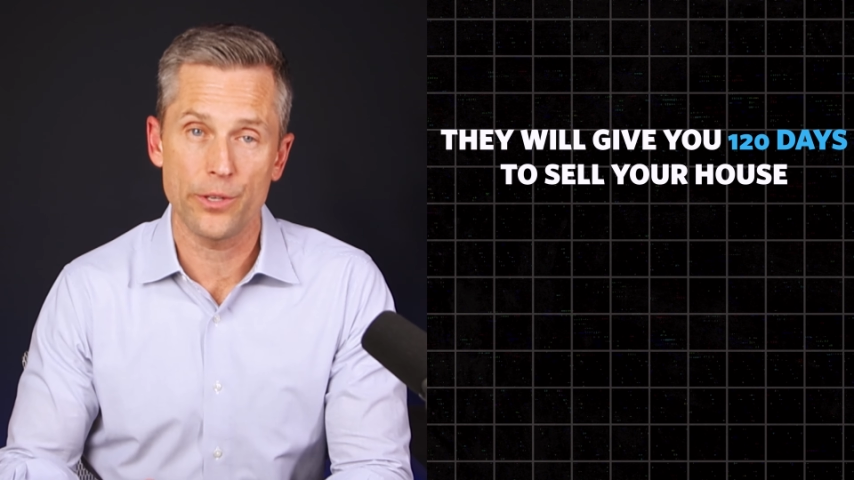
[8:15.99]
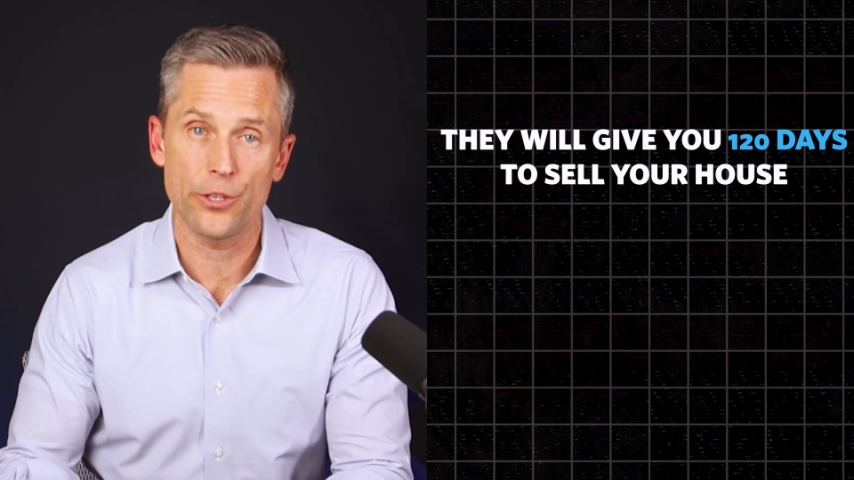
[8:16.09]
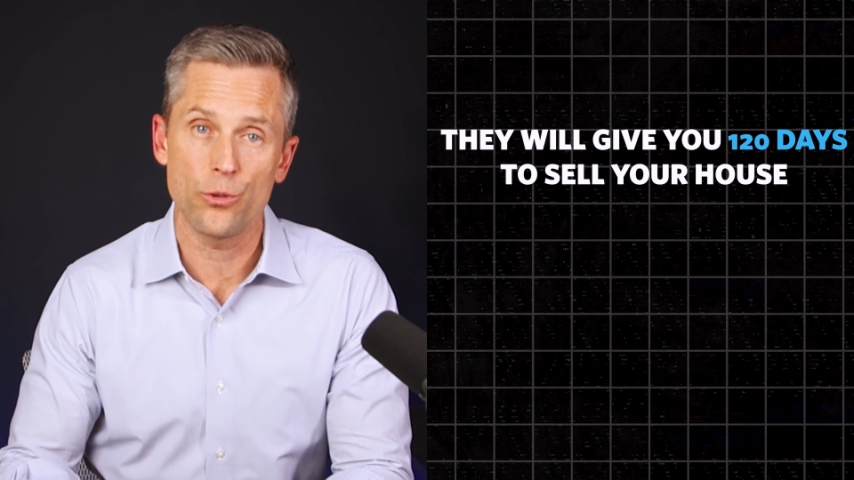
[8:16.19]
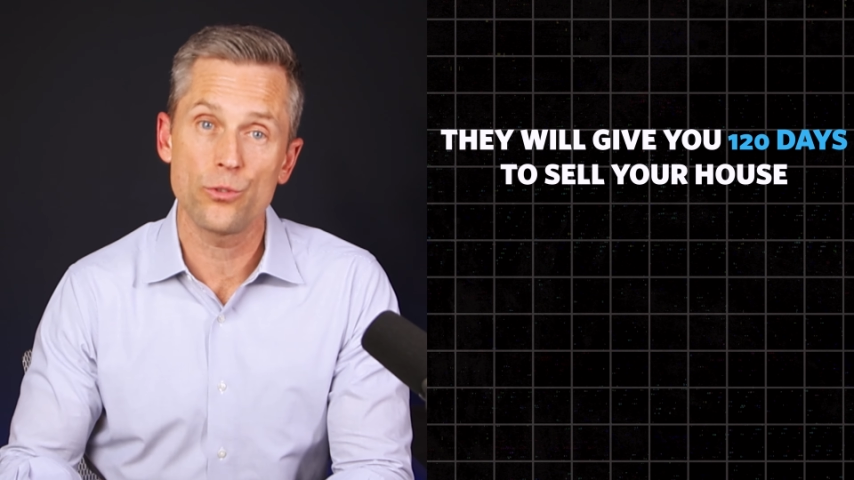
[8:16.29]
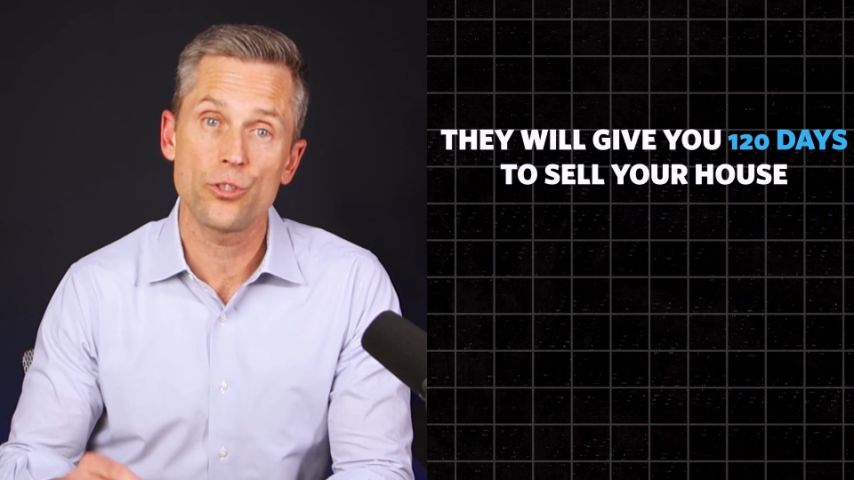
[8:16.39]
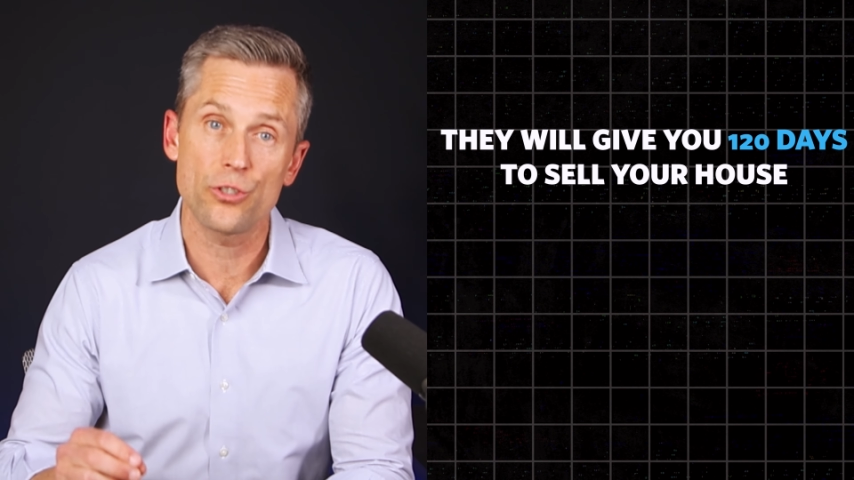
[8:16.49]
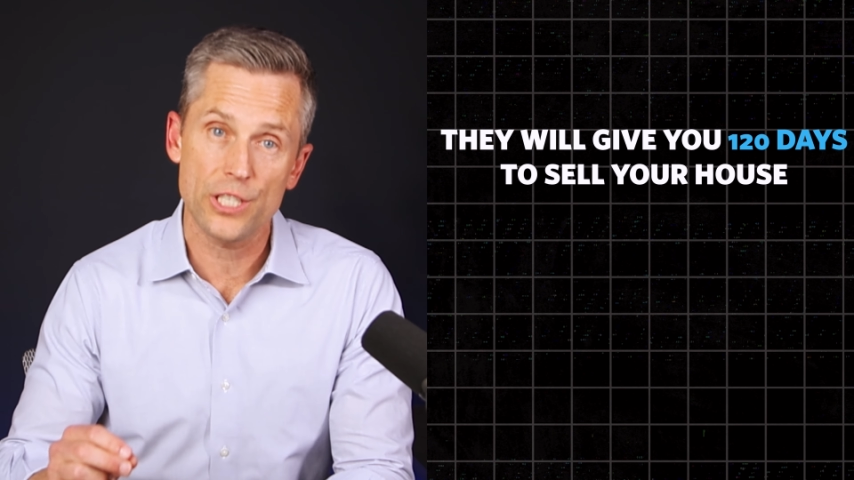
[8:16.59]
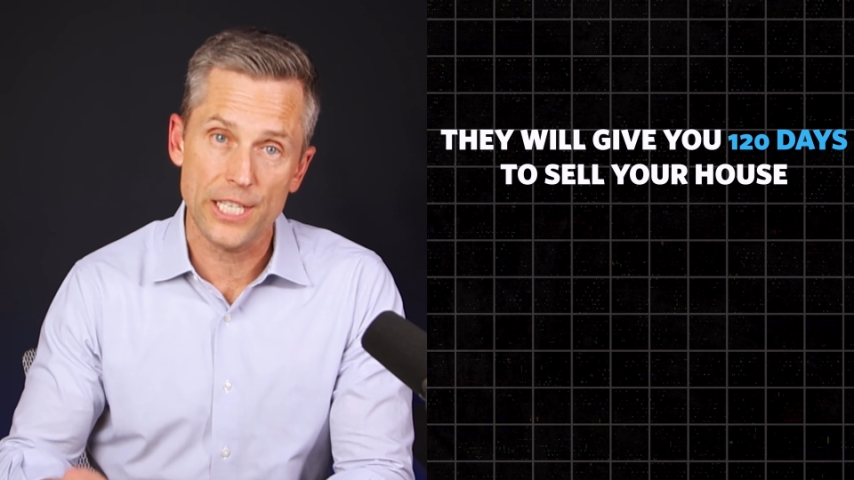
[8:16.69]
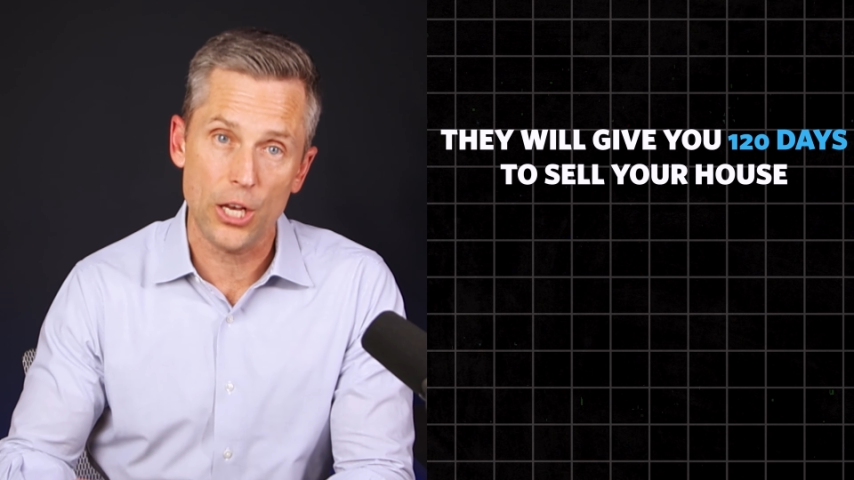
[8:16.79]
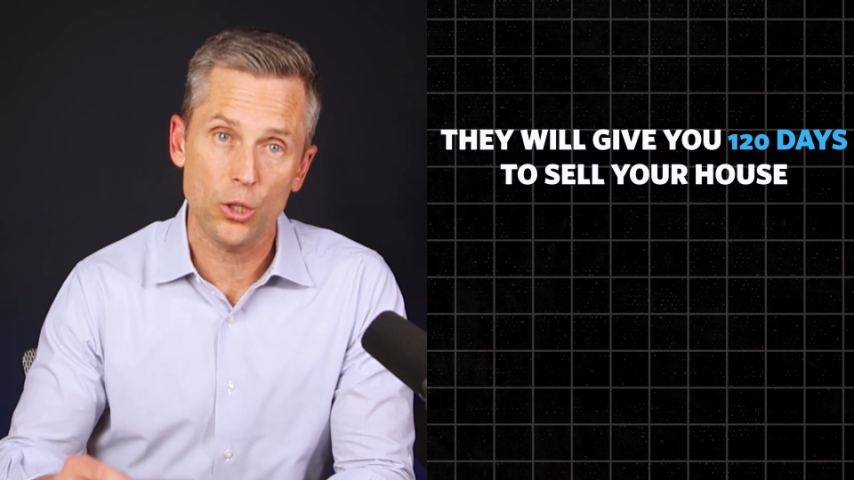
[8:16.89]
with you to
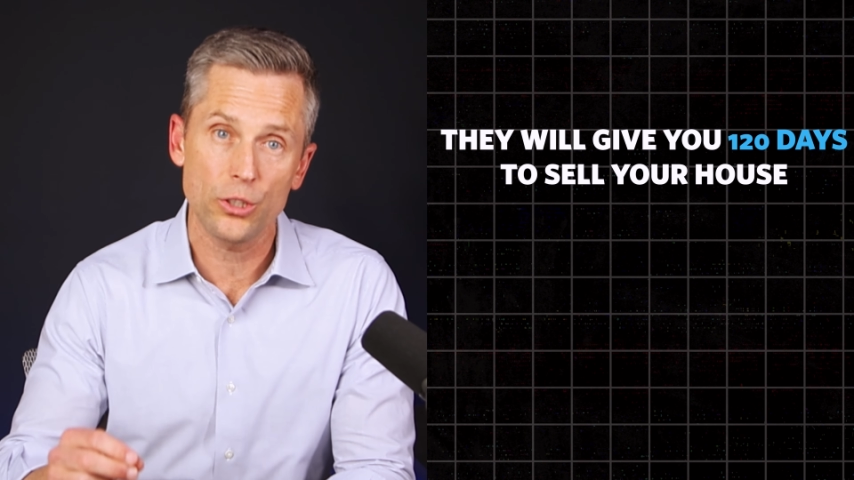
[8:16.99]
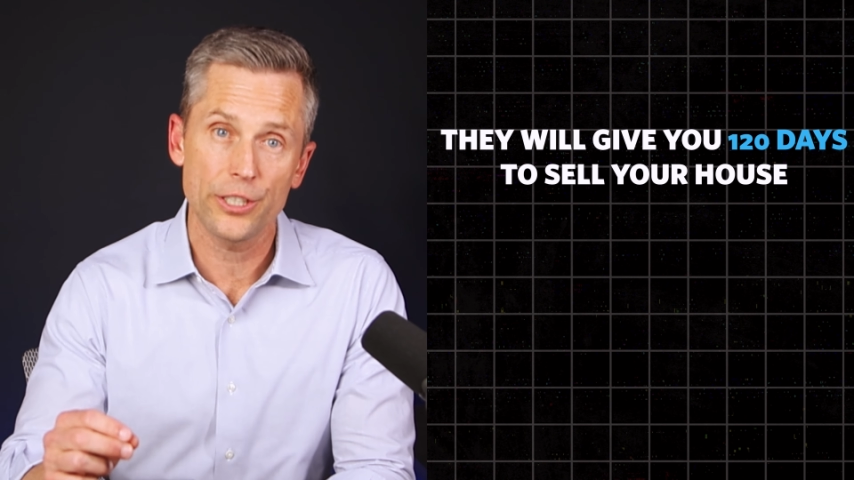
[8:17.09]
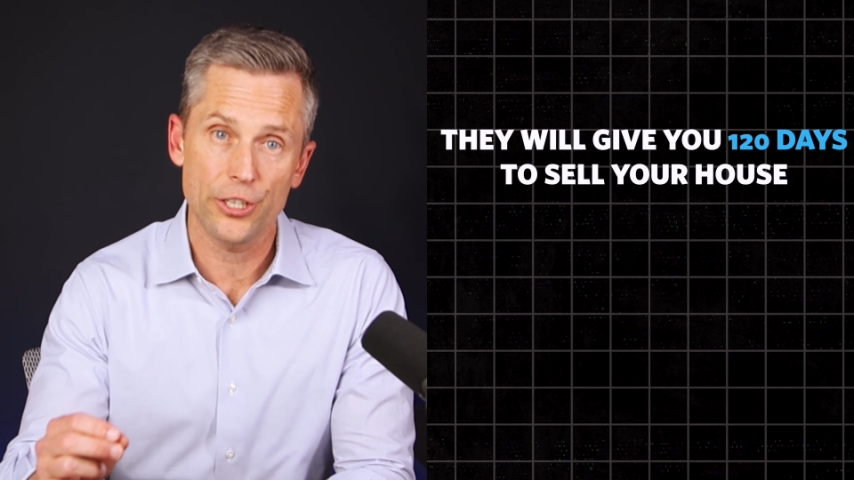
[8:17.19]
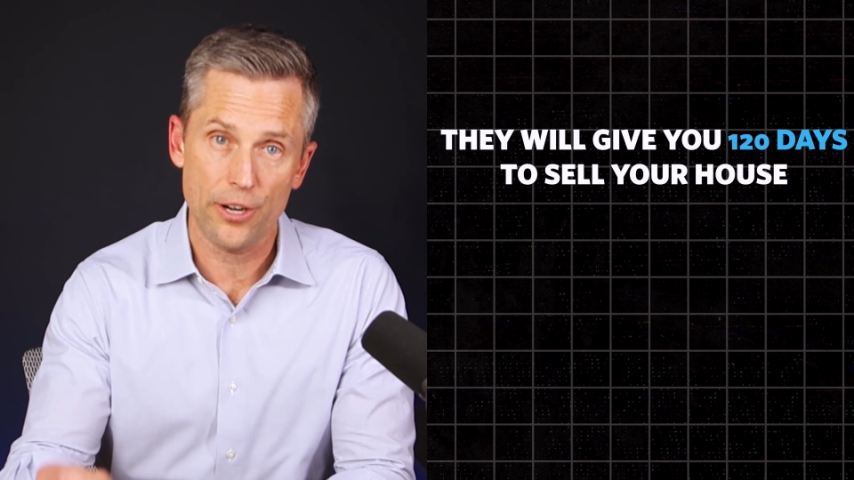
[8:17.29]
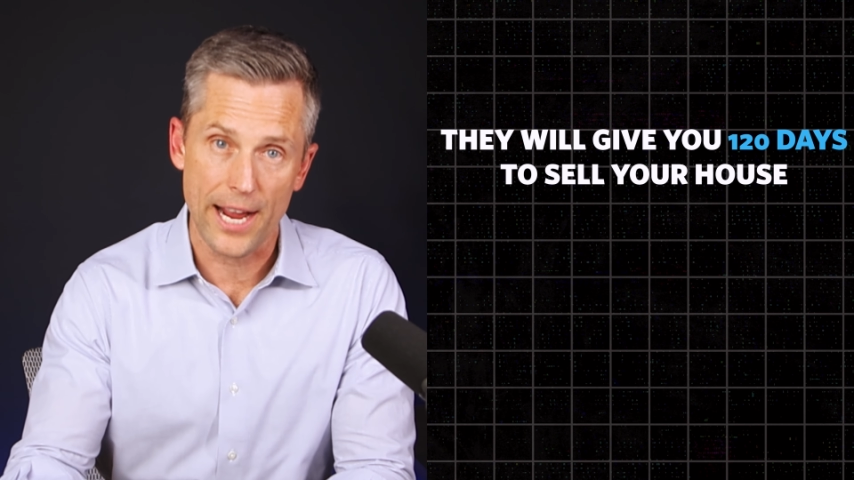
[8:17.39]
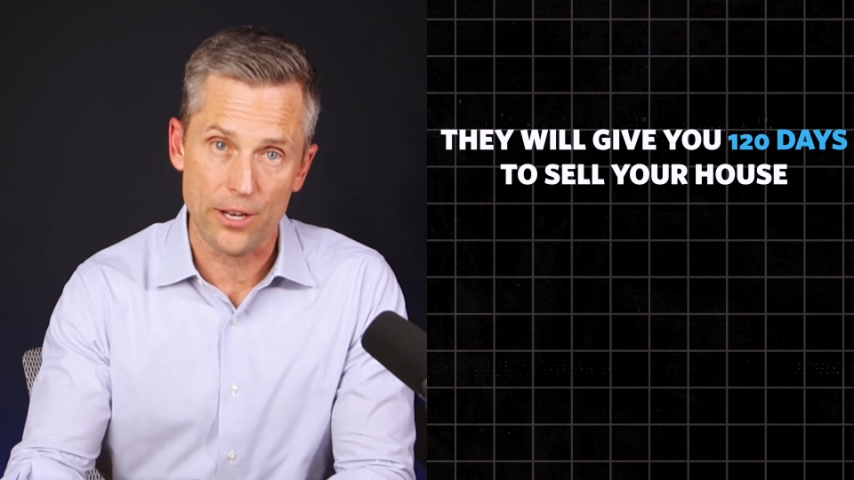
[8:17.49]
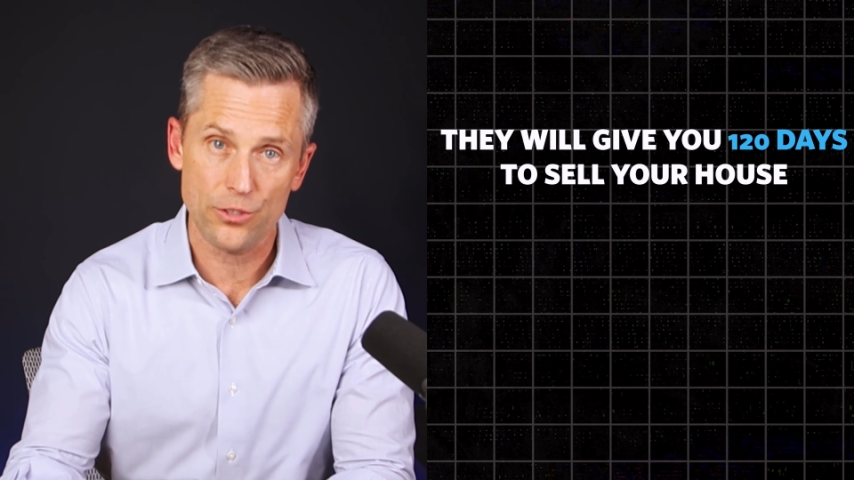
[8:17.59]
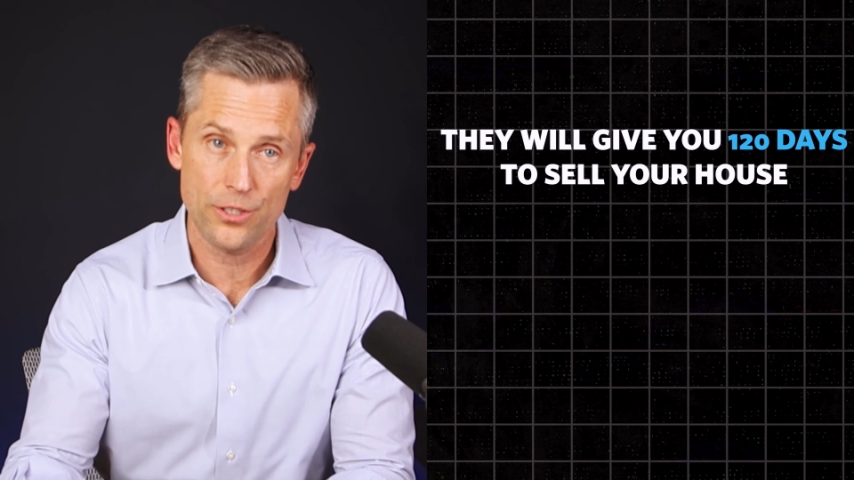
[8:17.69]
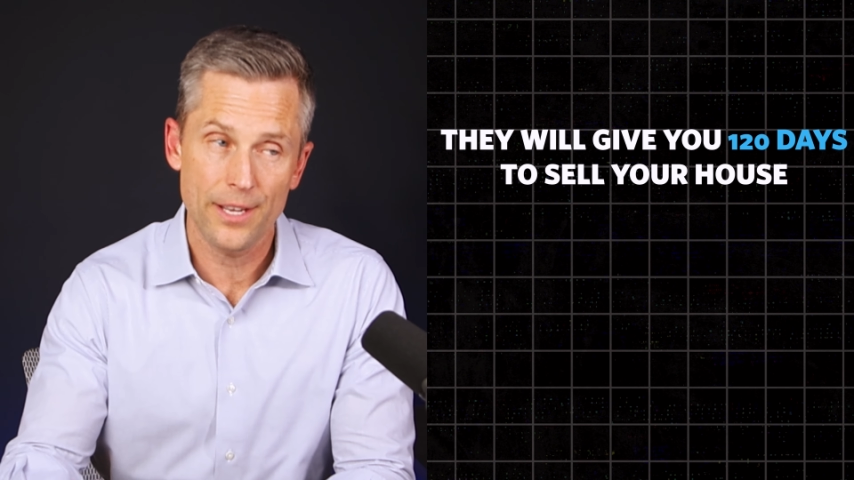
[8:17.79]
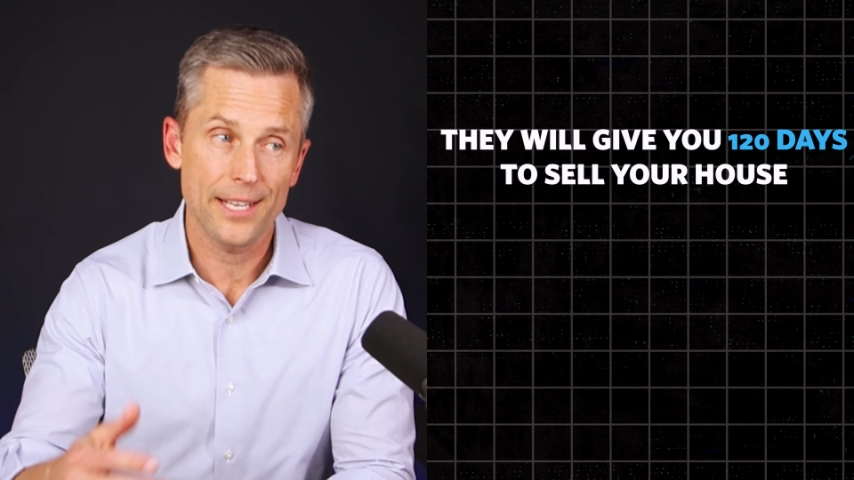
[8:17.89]
sell your
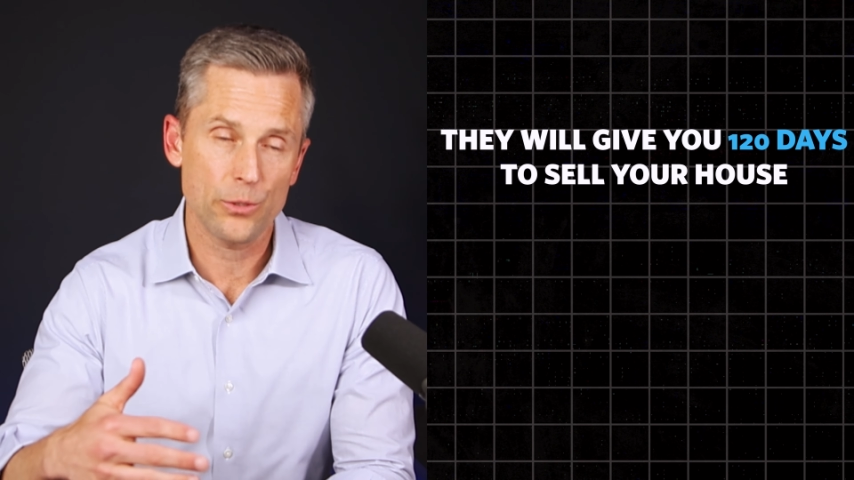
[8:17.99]
house.